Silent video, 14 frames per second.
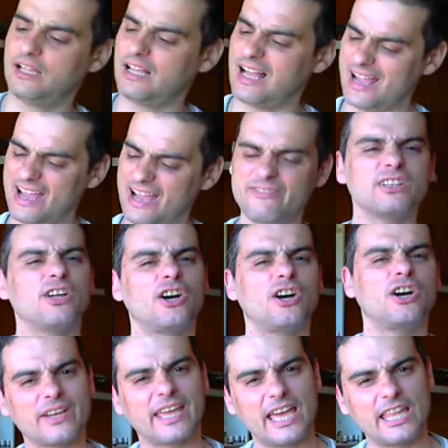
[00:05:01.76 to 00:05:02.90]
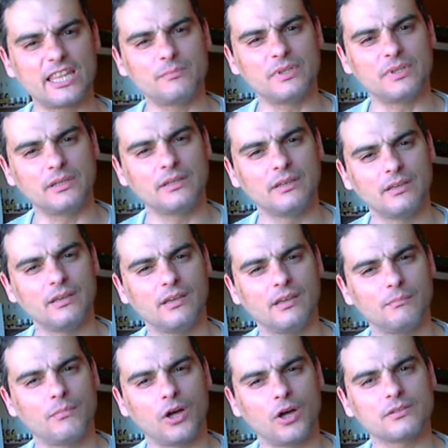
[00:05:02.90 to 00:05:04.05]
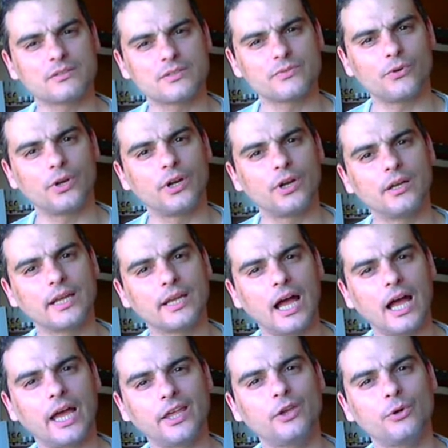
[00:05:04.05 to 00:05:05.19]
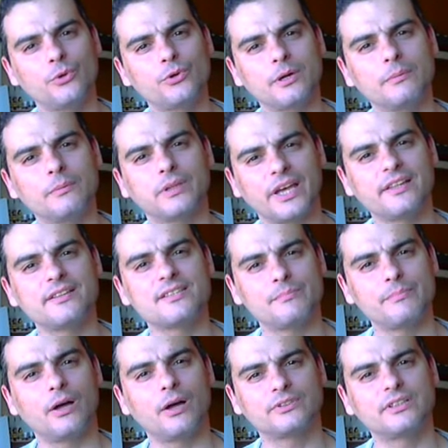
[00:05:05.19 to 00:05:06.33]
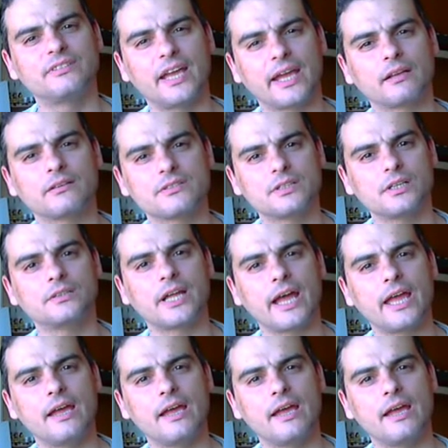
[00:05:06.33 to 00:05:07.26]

have a lot of Academy models for a guy who complains about the decals, don't I?